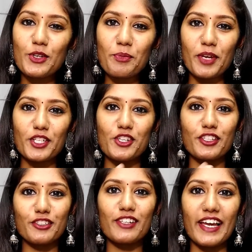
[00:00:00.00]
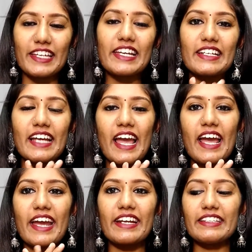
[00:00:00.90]
make sure you like it,
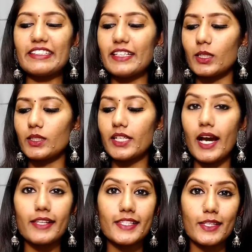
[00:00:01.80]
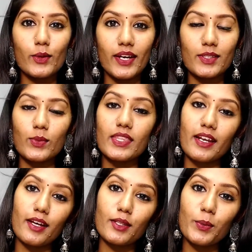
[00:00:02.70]
and yeah, I'll see you guys with
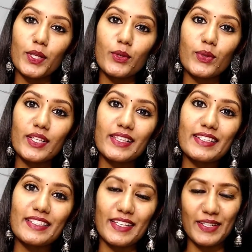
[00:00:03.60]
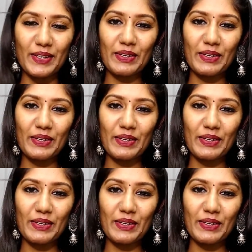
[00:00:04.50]
another video. Till then, take care.